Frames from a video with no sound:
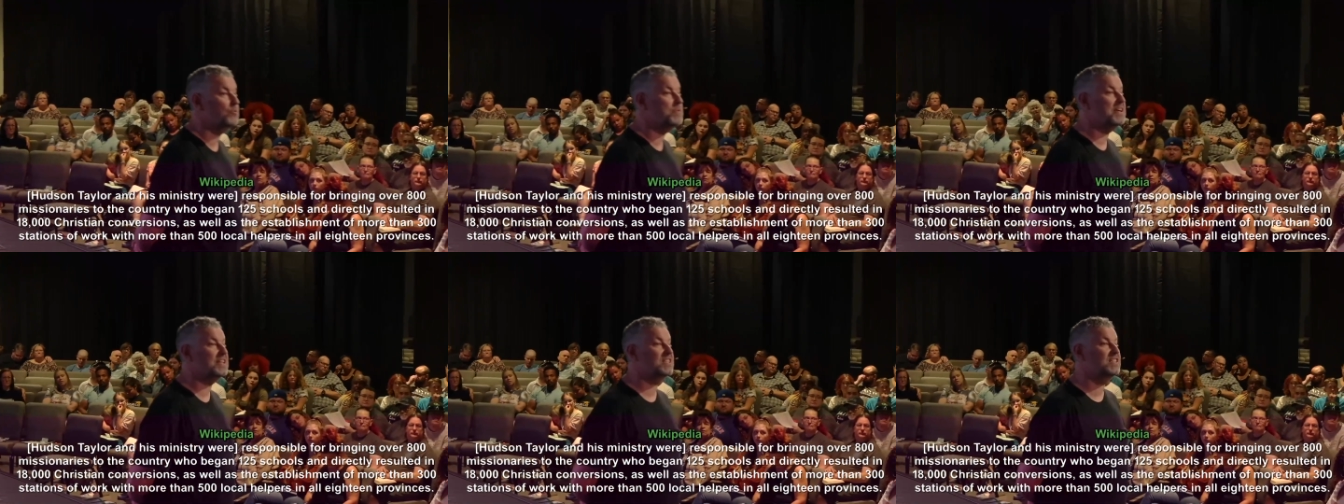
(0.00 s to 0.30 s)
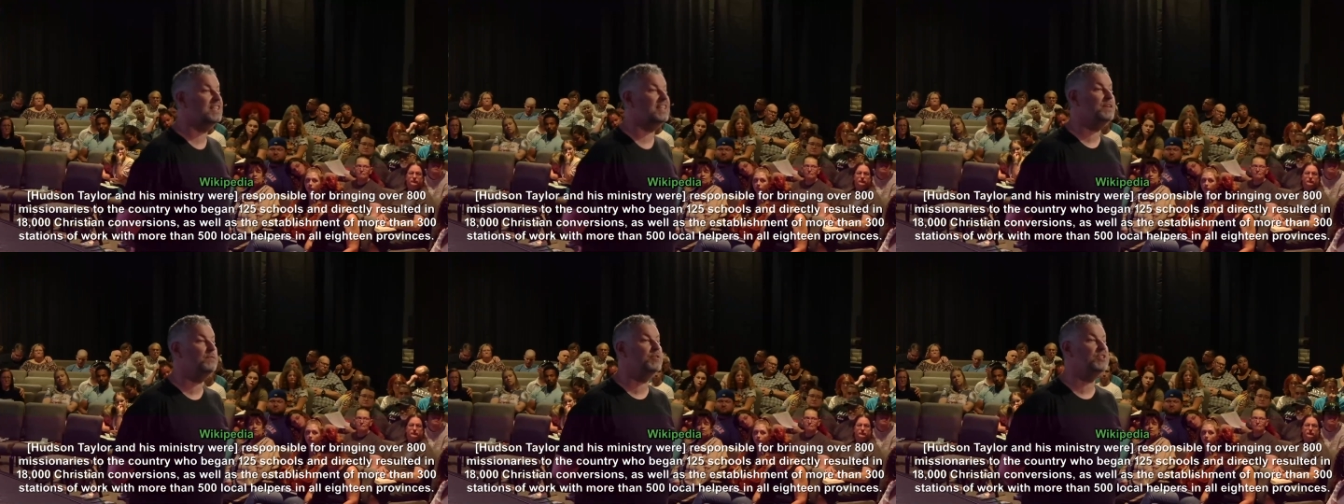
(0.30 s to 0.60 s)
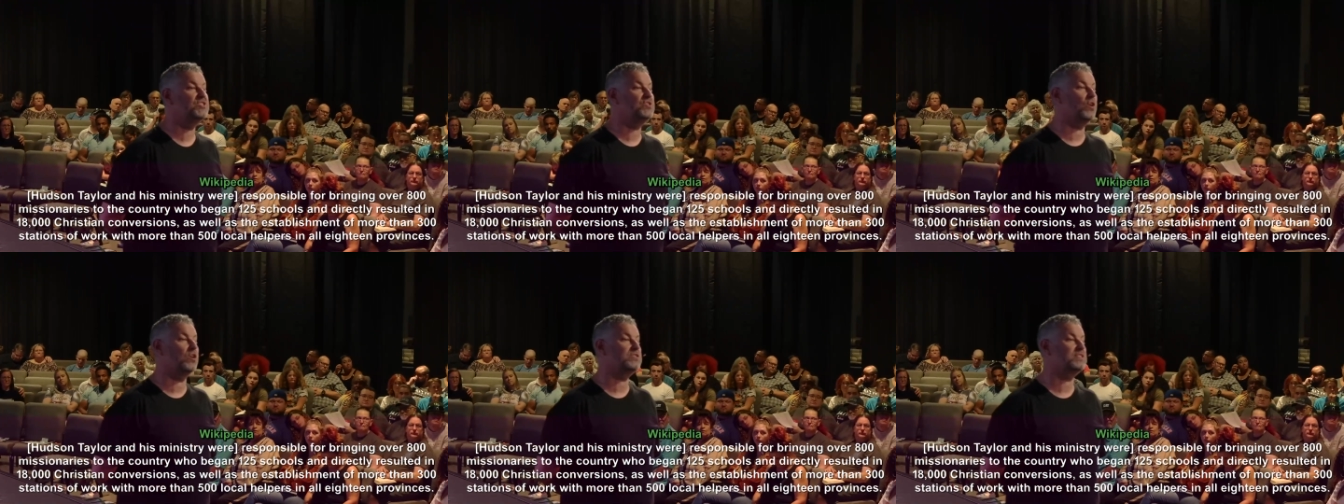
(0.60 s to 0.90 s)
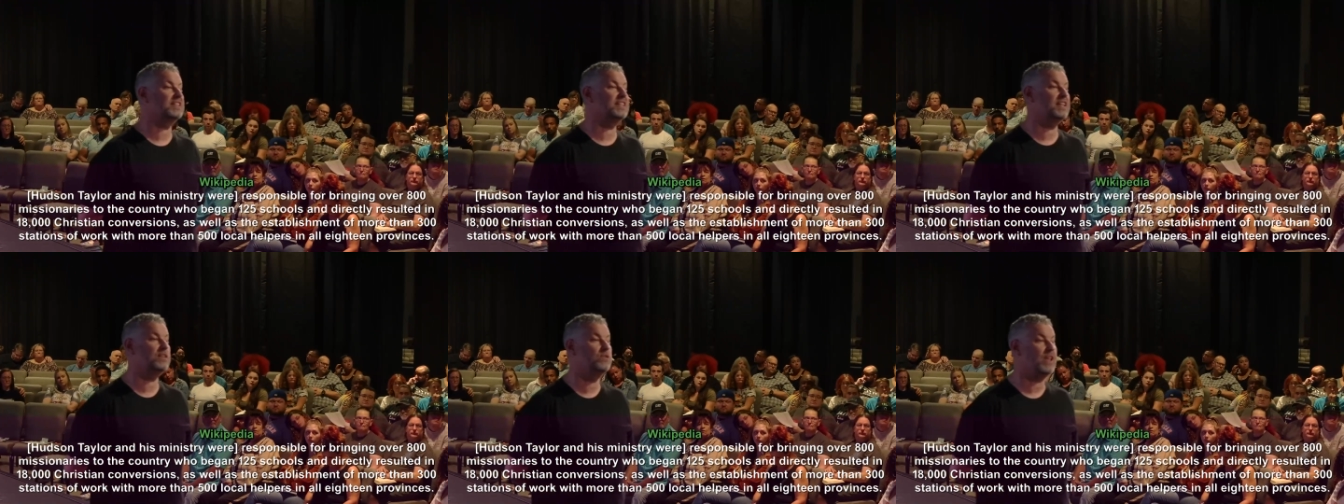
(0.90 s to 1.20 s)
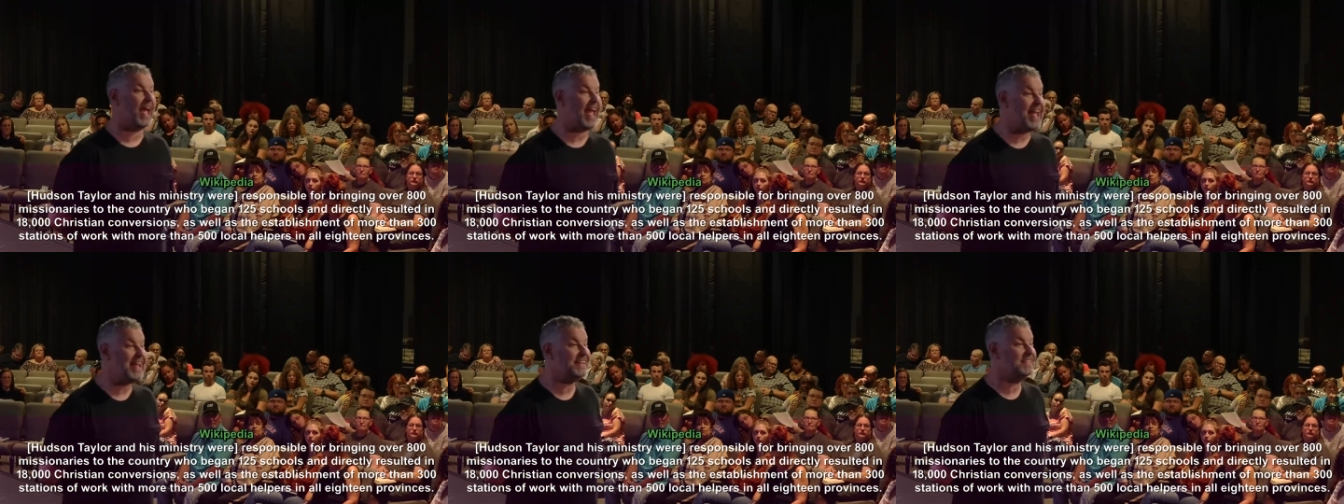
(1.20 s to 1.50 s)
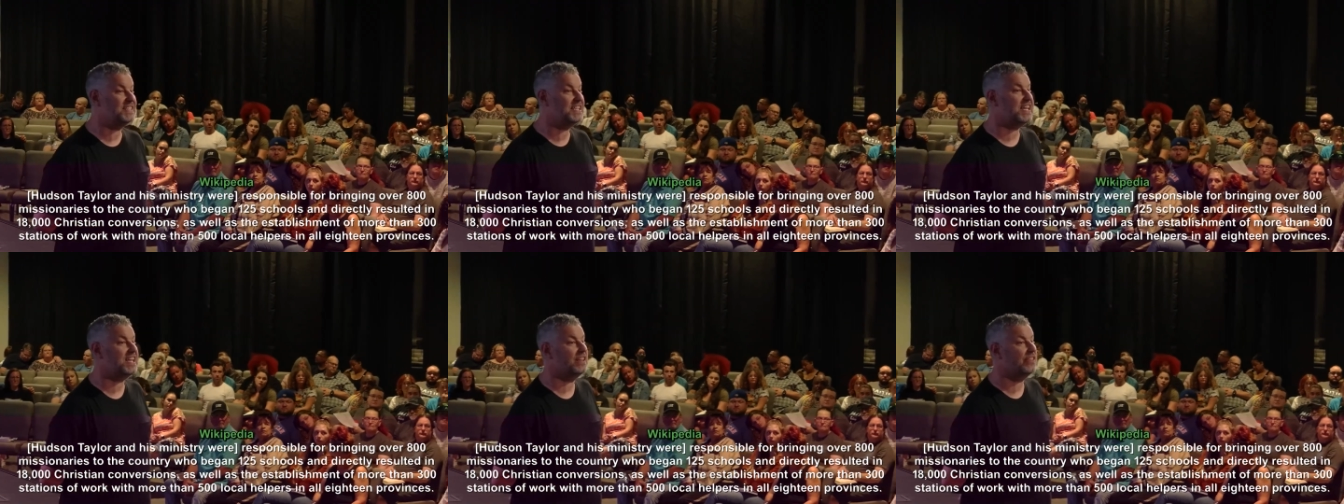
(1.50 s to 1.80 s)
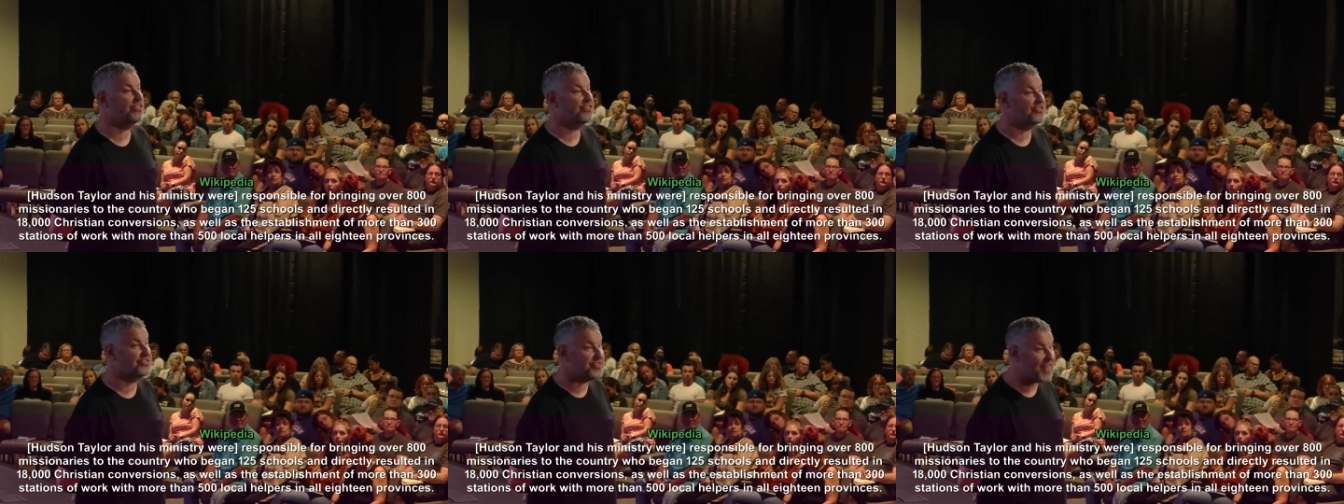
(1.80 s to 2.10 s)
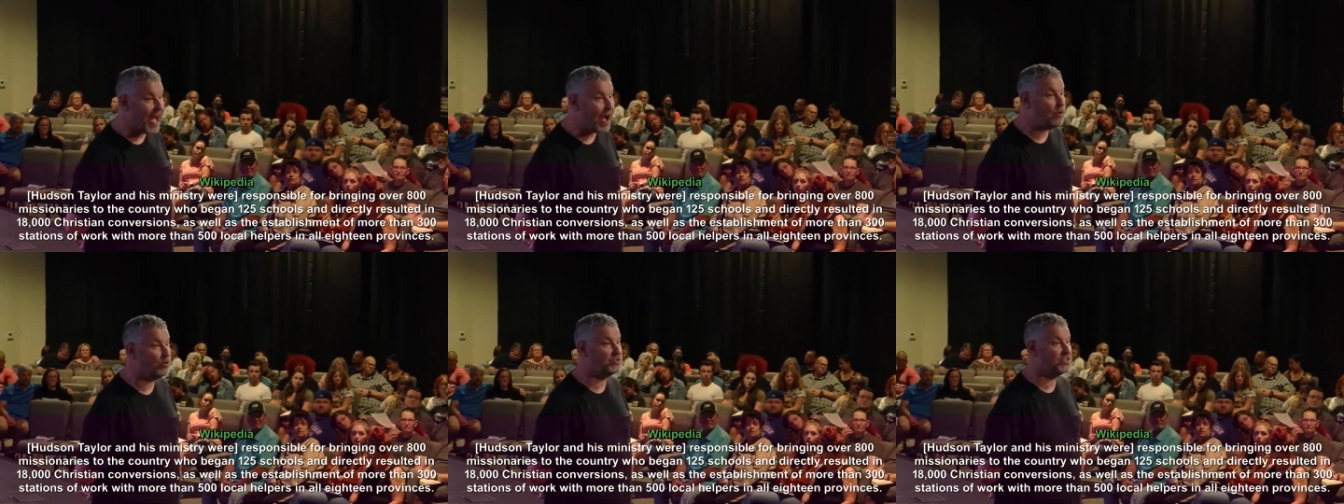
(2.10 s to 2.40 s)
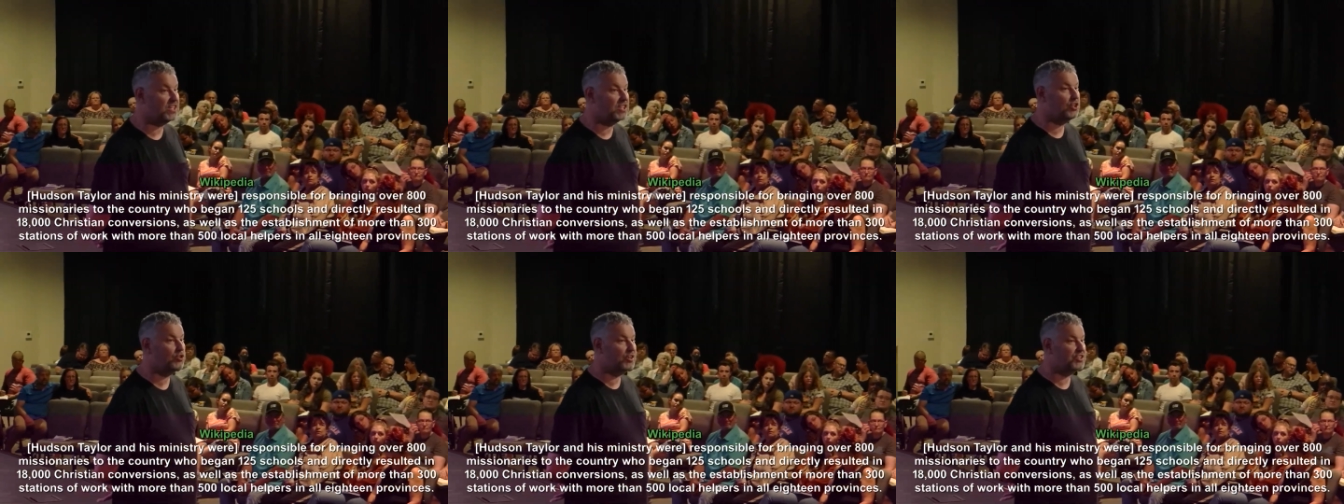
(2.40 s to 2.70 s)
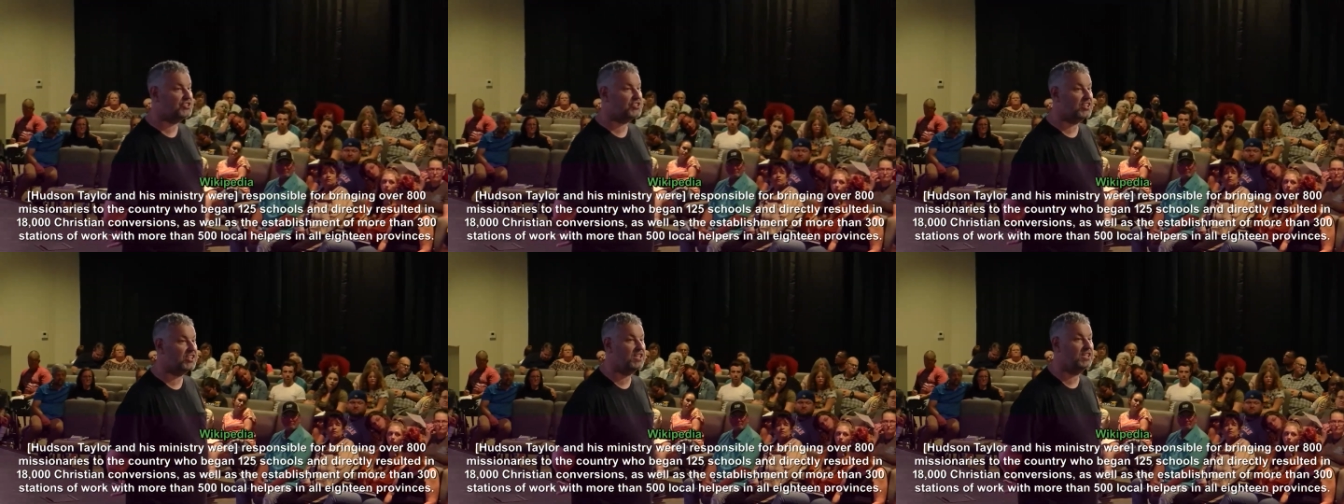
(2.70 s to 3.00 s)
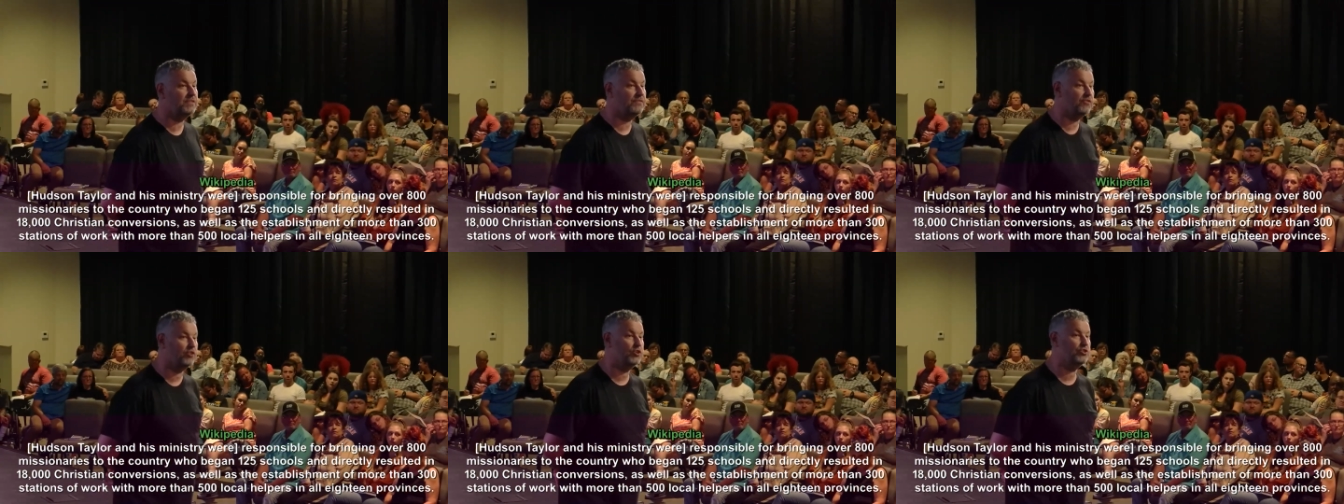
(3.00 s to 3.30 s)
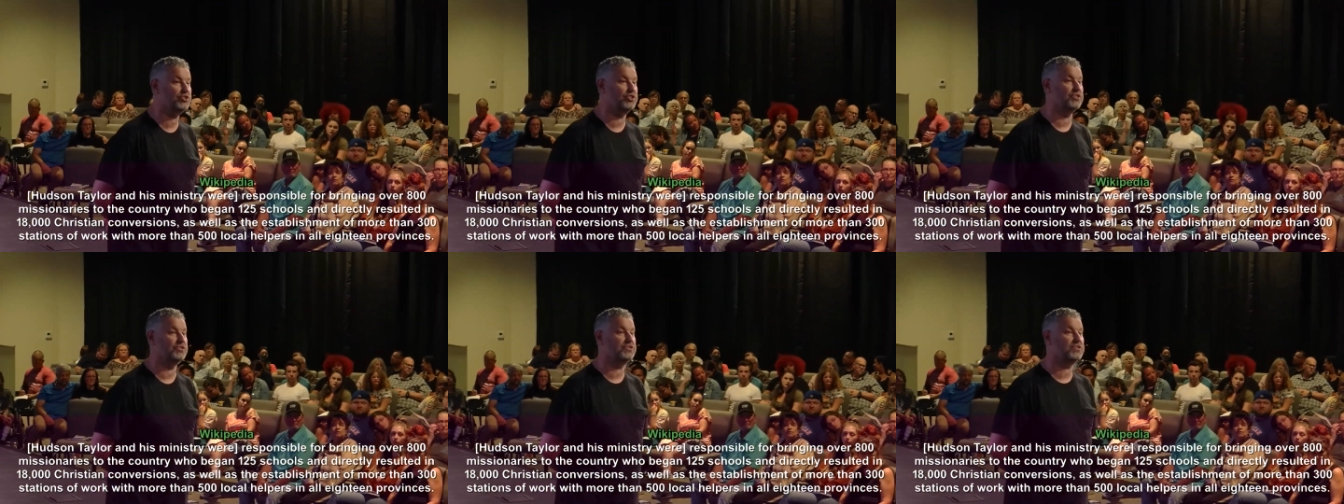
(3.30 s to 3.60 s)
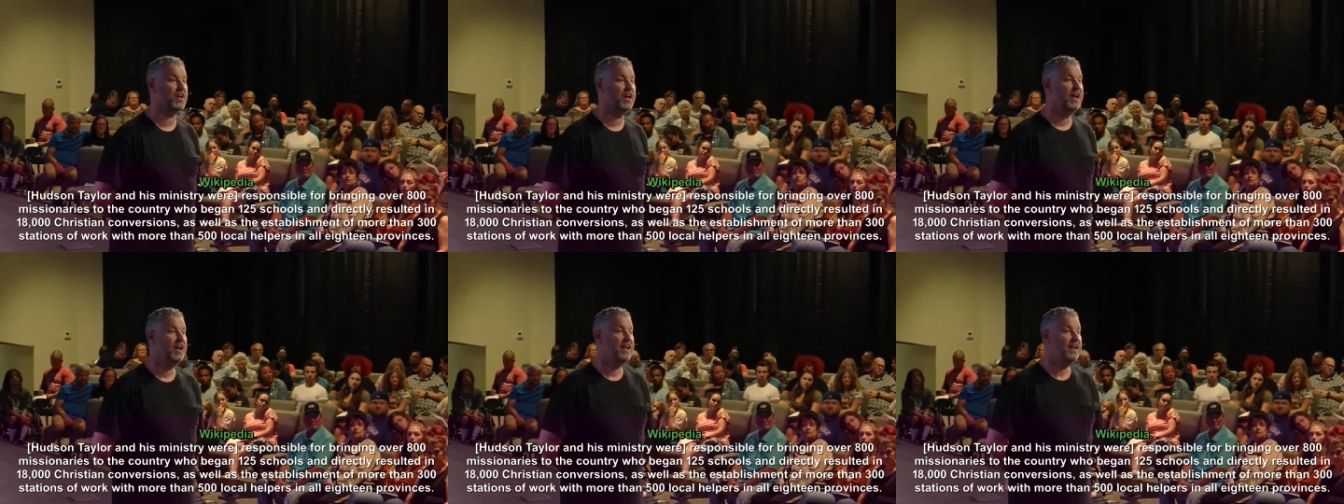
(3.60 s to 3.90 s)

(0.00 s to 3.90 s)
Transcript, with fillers: directly resulted in 18,000 Christian conversions,